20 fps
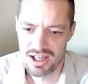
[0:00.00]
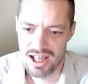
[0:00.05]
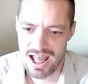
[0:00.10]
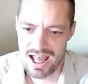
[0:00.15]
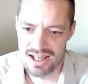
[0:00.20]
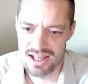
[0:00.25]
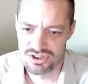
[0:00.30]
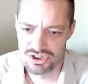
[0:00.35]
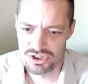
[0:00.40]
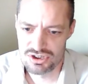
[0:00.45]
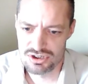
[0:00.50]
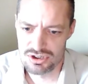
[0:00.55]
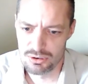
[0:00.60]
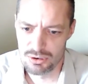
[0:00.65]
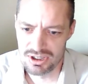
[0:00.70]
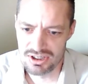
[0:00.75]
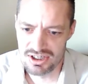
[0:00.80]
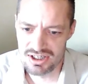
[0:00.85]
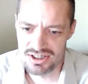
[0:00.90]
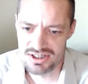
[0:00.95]
and just
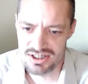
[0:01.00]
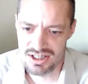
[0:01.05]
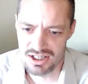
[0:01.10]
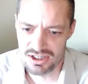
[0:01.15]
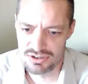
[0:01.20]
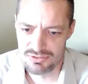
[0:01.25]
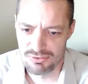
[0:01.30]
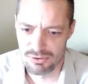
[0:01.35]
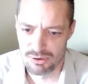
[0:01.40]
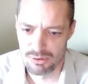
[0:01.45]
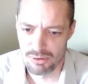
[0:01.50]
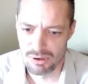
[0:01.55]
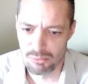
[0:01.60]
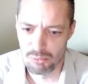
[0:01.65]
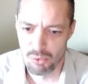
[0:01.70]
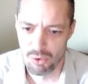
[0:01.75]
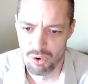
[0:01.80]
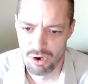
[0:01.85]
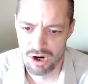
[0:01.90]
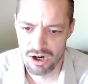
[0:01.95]
doing these things for a
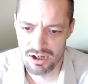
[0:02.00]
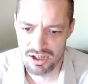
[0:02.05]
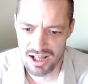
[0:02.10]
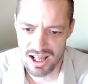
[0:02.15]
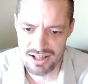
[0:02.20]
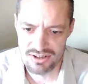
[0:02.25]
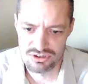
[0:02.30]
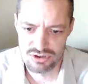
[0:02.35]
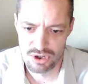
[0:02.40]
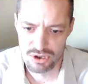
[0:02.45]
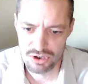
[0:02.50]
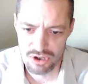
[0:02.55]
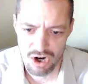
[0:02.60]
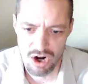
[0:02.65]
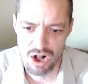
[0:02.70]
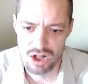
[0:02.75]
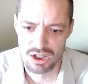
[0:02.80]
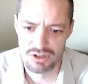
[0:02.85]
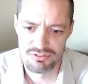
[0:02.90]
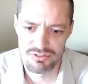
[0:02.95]
reward and took
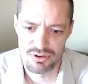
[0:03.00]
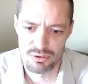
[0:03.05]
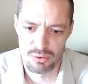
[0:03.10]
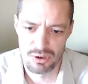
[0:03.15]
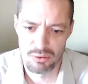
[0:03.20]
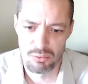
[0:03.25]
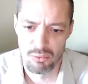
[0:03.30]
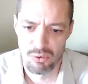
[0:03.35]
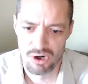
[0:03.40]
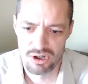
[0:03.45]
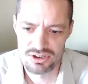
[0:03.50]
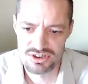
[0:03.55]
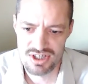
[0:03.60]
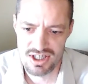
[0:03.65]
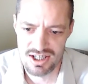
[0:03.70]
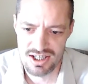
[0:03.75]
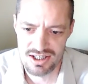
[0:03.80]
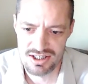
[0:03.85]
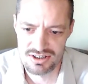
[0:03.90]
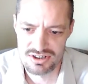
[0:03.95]
all of the rewards
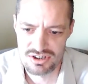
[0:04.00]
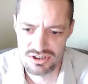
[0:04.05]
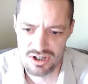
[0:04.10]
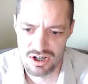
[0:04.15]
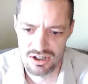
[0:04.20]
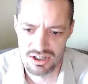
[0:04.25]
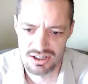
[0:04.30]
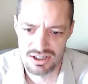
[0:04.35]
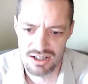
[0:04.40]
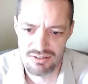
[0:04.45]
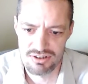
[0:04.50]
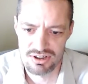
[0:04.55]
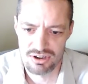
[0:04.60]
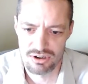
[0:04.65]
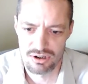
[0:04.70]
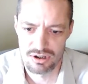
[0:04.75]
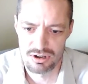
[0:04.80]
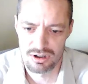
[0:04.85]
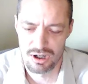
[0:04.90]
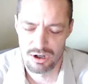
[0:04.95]
that he'd started giving
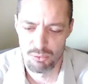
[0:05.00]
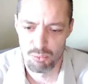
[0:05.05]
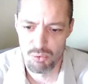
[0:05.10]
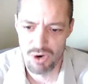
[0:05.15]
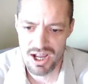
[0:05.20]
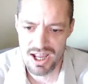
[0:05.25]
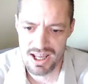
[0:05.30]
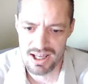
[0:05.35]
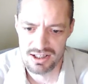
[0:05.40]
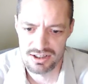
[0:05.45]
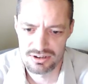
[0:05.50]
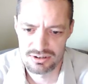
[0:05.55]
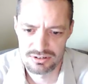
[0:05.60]
her away?